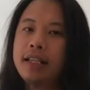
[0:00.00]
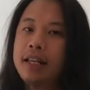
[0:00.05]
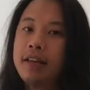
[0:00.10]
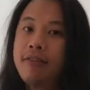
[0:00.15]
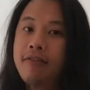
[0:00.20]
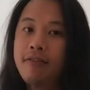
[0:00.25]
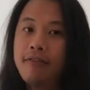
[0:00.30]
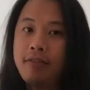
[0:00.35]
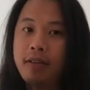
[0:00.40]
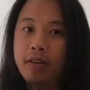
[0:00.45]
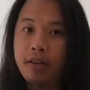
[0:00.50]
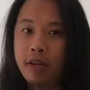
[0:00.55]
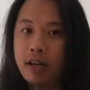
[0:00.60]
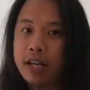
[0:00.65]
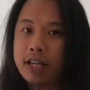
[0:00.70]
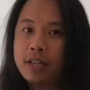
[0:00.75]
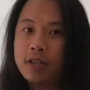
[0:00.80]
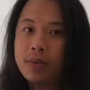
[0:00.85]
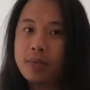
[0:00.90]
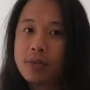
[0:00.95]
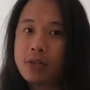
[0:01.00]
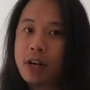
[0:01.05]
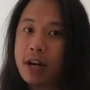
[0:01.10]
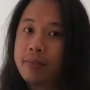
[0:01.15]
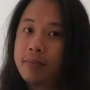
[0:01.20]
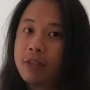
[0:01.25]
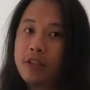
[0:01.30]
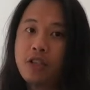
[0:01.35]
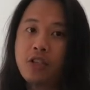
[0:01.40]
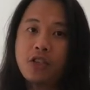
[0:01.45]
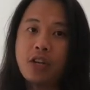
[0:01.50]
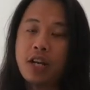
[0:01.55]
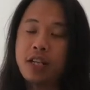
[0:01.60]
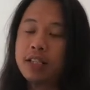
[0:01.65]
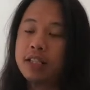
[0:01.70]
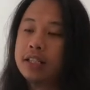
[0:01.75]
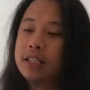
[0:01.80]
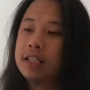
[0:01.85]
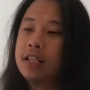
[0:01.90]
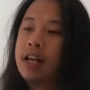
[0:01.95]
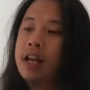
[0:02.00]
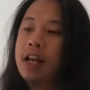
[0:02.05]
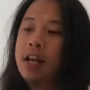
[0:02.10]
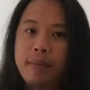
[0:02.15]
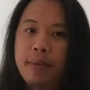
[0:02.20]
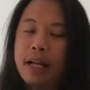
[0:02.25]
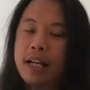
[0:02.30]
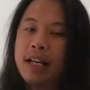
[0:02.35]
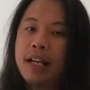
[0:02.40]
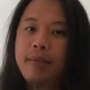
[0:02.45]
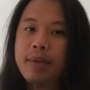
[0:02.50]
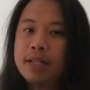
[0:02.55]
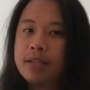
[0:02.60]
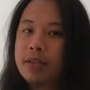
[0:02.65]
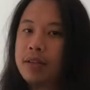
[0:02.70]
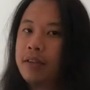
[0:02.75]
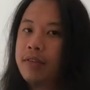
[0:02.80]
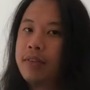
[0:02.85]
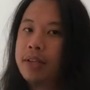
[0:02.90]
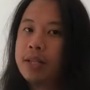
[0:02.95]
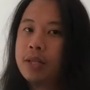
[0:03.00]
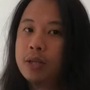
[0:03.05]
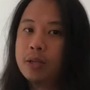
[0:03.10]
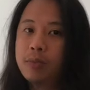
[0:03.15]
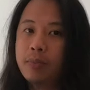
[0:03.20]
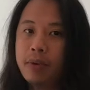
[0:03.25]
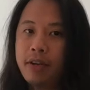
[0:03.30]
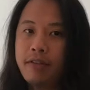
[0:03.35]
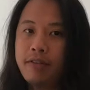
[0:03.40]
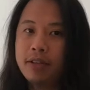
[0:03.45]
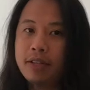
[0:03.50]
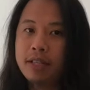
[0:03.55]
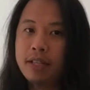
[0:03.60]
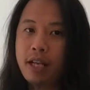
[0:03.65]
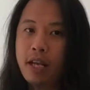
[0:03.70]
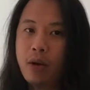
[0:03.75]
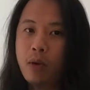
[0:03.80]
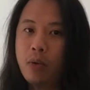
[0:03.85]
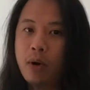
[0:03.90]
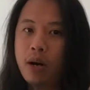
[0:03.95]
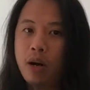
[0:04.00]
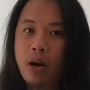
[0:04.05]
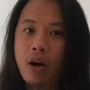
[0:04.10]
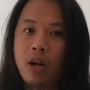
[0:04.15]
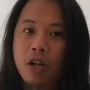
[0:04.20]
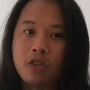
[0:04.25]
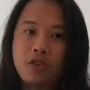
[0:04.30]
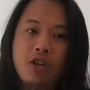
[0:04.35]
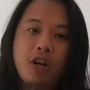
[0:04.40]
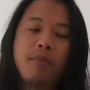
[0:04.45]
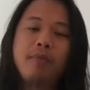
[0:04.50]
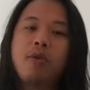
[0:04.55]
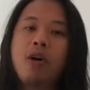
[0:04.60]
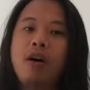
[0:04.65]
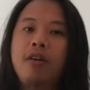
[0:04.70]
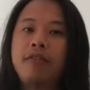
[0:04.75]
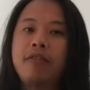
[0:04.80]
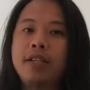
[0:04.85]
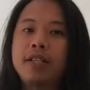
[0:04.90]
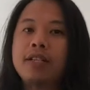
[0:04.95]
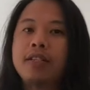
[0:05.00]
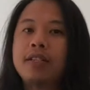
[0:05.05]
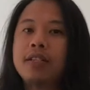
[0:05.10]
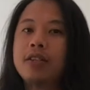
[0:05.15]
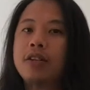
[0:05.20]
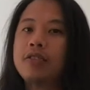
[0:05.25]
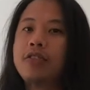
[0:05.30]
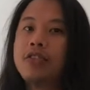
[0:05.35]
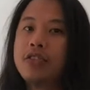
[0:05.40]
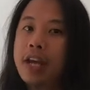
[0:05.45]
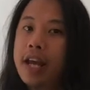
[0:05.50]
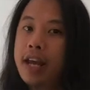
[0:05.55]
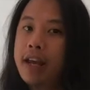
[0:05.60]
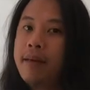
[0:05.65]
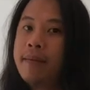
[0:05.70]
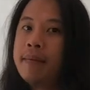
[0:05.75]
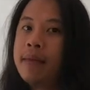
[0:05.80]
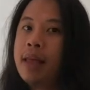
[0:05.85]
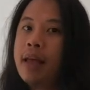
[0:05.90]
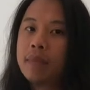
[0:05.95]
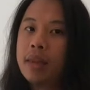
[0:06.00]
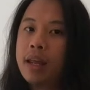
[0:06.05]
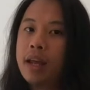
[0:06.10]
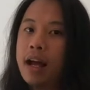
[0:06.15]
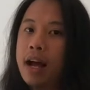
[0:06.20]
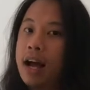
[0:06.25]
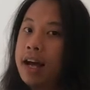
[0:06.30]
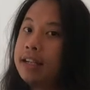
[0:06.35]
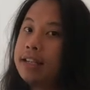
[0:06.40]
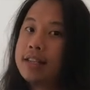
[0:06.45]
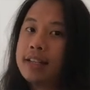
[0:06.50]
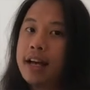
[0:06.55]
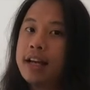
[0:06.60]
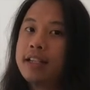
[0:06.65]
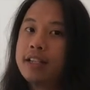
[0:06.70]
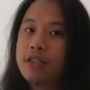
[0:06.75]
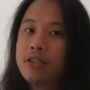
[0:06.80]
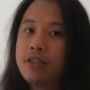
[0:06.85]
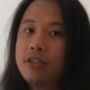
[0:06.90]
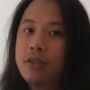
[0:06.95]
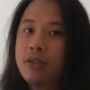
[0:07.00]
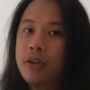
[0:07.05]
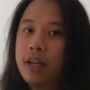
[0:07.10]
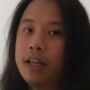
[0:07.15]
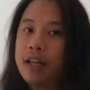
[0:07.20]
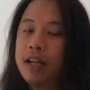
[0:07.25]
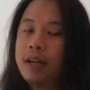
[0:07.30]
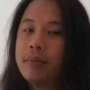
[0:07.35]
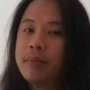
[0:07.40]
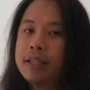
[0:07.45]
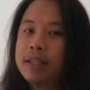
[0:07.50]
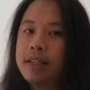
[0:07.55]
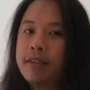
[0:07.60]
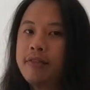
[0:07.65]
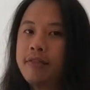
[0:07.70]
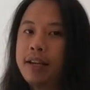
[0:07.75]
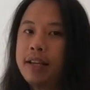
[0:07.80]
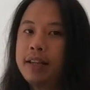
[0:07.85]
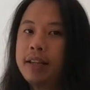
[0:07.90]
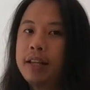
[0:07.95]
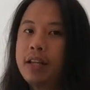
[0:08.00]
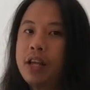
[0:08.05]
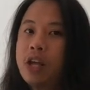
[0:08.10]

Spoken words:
If you're already subscribed to this channel, mga lilabas ko na videos previously were all drum covers. So today, I decided to do a little bit different.